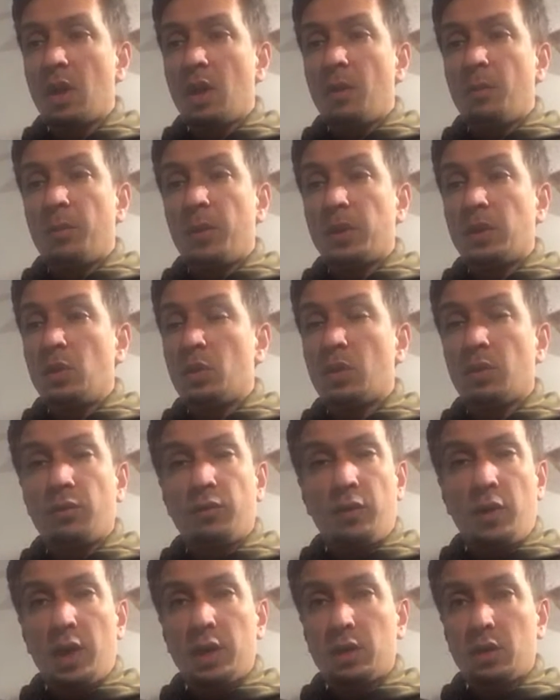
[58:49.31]
But you can
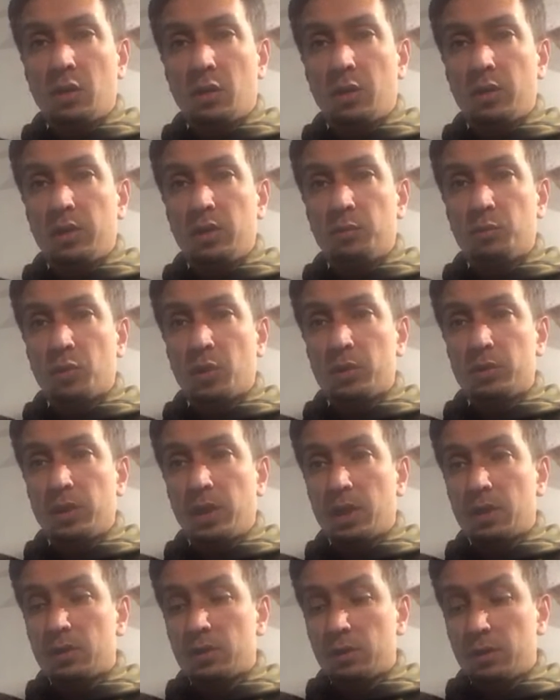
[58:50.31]
find a lot of these
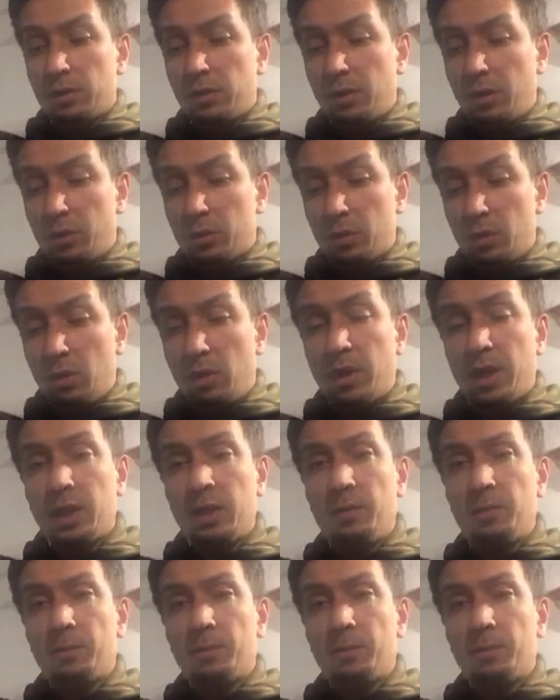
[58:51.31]
projects online,